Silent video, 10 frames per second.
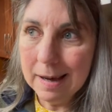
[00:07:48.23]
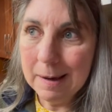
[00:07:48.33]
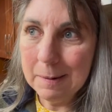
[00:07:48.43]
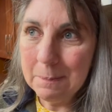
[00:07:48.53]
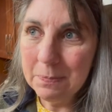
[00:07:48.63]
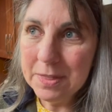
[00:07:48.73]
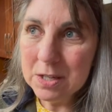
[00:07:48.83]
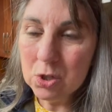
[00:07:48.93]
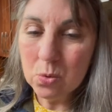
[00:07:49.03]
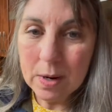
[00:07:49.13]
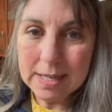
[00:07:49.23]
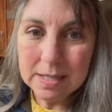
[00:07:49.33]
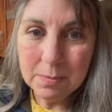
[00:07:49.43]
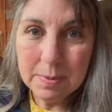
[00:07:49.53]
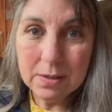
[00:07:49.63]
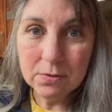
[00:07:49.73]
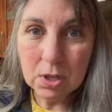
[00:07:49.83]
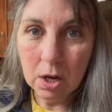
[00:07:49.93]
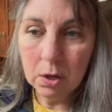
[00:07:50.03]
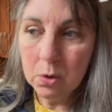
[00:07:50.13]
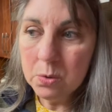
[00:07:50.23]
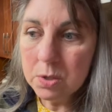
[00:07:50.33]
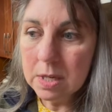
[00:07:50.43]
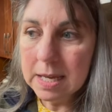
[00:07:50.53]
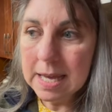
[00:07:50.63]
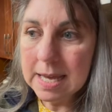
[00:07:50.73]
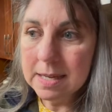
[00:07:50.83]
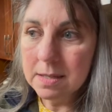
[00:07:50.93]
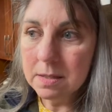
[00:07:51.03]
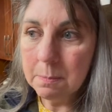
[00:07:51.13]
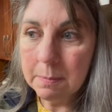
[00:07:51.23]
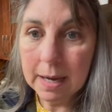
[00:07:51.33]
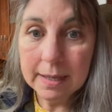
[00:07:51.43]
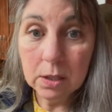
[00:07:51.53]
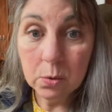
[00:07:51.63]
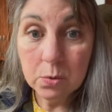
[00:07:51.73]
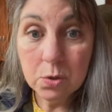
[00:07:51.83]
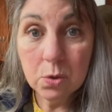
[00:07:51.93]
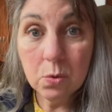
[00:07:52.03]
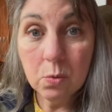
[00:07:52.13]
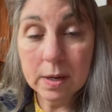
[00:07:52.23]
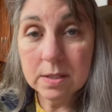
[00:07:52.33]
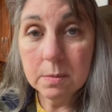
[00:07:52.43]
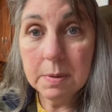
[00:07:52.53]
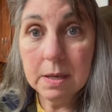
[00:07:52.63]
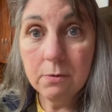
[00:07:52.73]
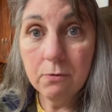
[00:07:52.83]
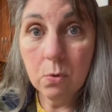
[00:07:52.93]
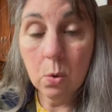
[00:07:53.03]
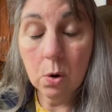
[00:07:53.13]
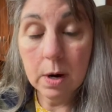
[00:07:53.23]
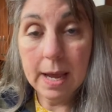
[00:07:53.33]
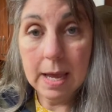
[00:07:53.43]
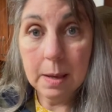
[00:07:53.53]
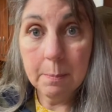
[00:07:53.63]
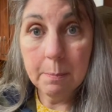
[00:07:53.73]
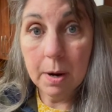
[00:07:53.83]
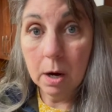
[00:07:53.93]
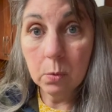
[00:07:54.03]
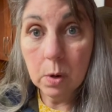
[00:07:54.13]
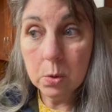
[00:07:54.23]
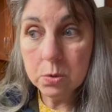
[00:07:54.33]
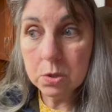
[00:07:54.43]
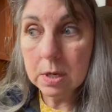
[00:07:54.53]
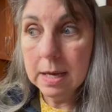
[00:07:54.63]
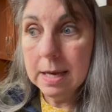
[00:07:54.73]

Um, the shredded beef tacos is my go-to recipe for a pot roast.